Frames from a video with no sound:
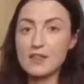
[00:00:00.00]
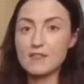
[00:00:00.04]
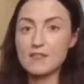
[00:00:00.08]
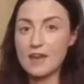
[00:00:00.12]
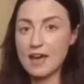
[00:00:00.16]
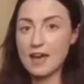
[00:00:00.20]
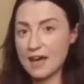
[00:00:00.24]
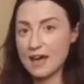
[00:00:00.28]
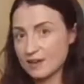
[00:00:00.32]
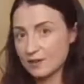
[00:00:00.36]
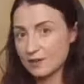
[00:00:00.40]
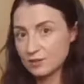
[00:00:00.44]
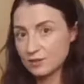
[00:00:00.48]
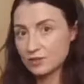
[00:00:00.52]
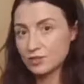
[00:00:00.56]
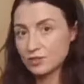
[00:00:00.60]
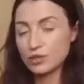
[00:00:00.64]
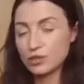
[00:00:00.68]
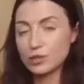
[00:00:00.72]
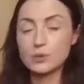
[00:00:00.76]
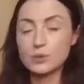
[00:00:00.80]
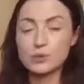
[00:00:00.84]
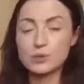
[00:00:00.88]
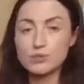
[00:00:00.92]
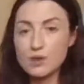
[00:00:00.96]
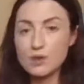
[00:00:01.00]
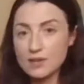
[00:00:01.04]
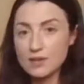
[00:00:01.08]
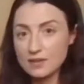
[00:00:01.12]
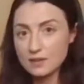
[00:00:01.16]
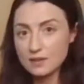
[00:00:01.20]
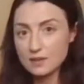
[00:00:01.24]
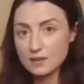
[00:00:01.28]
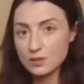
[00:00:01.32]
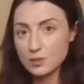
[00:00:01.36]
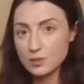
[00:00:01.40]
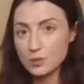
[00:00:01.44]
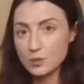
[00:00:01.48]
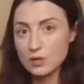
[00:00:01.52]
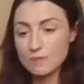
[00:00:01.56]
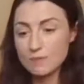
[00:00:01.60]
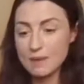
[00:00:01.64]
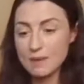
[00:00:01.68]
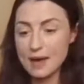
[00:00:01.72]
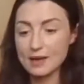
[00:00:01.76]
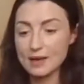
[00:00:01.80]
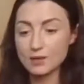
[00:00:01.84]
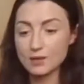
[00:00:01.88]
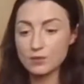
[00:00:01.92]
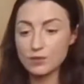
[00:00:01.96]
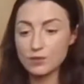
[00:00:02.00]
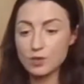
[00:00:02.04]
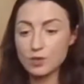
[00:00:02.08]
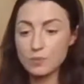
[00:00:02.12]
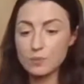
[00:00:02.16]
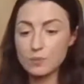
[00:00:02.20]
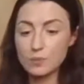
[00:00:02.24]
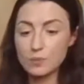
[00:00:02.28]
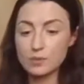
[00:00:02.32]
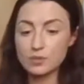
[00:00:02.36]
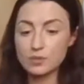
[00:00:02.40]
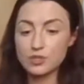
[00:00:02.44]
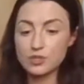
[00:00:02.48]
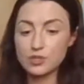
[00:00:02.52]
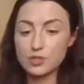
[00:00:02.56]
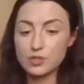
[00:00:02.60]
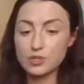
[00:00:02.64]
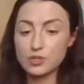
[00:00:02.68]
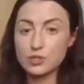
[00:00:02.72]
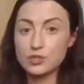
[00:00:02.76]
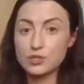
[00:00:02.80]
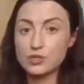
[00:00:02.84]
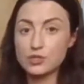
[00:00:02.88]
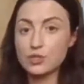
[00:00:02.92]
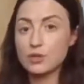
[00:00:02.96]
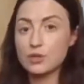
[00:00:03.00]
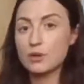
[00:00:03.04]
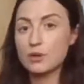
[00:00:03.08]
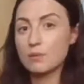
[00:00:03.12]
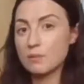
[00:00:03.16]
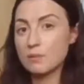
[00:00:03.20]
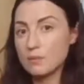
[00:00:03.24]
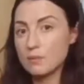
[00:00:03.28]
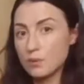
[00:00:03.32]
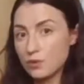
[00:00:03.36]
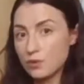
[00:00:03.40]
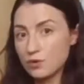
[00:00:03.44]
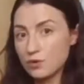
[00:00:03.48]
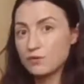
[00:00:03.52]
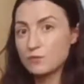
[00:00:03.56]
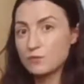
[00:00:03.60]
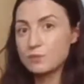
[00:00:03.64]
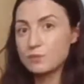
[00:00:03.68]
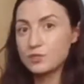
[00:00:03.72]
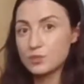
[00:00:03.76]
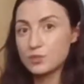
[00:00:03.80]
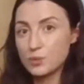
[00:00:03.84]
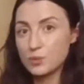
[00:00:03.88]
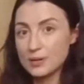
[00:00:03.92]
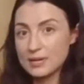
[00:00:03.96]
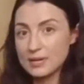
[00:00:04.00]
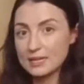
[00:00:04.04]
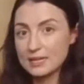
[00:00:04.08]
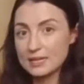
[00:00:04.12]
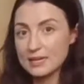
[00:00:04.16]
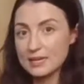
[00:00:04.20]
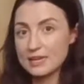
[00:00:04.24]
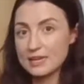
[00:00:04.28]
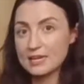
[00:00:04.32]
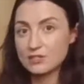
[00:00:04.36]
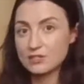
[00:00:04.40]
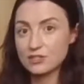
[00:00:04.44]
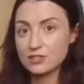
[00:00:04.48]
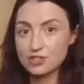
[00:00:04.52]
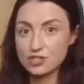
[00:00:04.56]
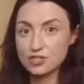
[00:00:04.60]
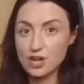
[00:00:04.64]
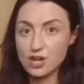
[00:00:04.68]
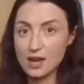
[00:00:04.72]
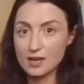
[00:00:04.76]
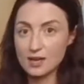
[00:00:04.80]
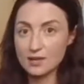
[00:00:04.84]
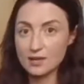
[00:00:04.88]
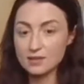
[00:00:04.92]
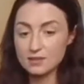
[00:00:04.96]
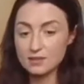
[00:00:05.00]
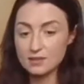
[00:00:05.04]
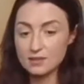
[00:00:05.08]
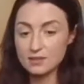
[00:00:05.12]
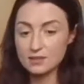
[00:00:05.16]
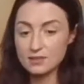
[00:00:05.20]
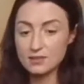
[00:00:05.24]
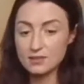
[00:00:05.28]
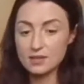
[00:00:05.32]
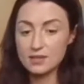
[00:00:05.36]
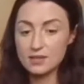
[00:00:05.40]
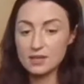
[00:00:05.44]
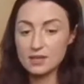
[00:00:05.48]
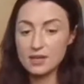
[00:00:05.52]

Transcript: the adult who is running the story bag group should move between each child.